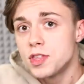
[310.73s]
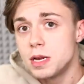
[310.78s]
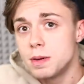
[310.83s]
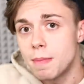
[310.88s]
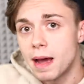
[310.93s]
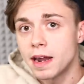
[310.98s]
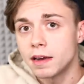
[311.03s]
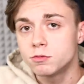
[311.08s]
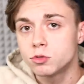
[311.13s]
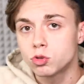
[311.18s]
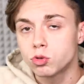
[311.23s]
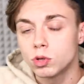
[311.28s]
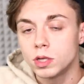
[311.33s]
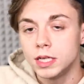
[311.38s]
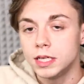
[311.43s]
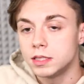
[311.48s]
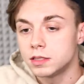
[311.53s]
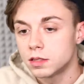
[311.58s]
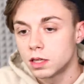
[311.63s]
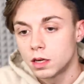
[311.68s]
the amount of
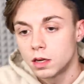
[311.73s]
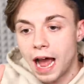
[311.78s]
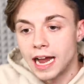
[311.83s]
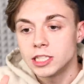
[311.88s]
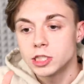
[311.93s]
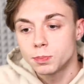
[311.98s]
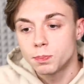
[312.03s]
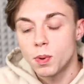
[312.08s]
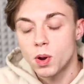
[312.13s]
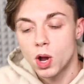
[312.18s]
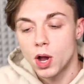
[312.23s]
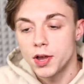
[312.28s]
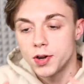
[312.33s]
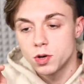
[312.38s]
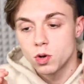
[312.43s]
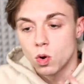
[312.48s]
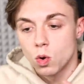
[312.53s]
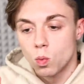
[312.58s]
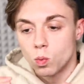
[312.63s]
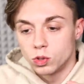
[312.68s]
trees I
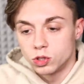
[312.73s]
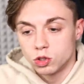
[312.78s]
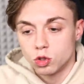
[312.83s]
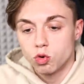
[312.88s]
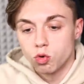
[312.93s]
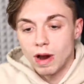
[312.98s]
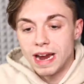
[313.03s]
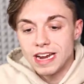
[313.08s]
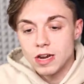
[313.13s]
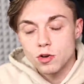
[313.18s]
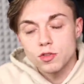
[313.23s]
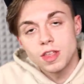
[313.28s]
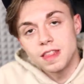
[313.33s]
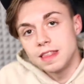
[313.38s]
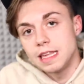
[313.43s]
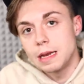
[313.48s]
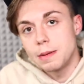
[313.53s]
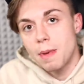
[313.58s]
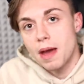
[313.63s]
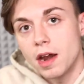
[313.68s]
spawned was greater
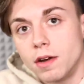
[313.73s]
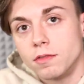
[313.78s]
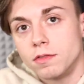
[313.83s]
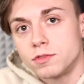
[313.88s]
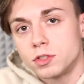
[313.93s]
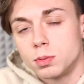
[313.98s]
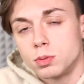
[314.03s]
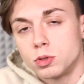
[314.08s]
than the amount of